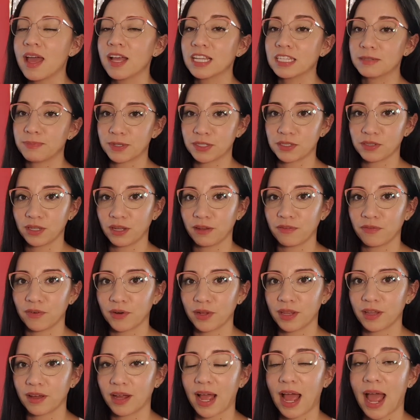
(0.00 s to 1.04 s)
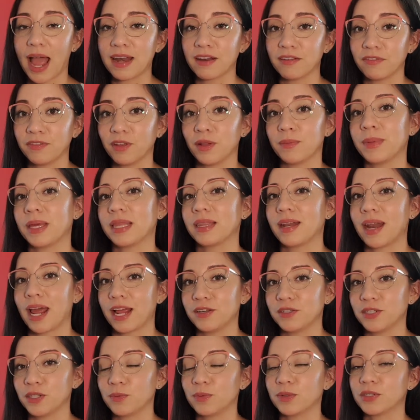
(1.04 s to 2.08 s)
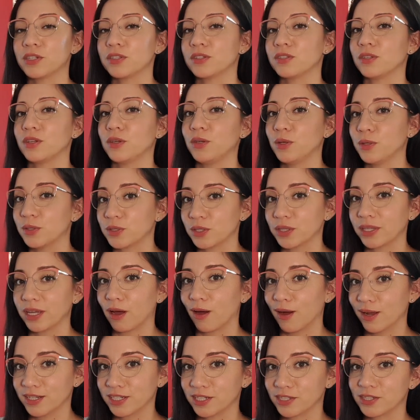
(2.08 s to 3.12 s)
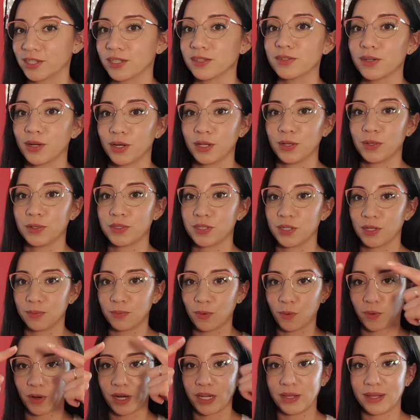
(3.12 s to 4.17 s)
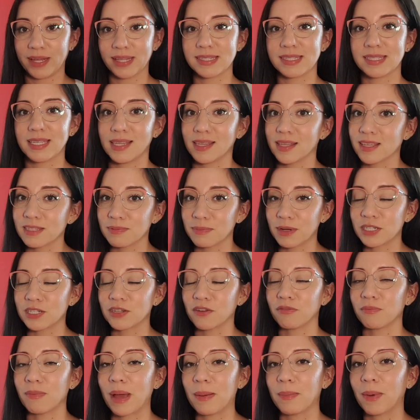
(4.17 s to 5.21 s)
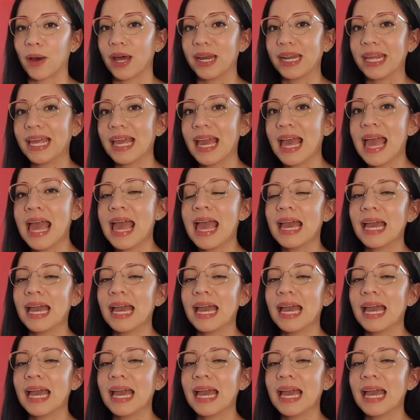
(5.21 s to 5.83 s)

especially for the kind of filming that I do, which is usually auditions or YouTube where you can see this much of my body,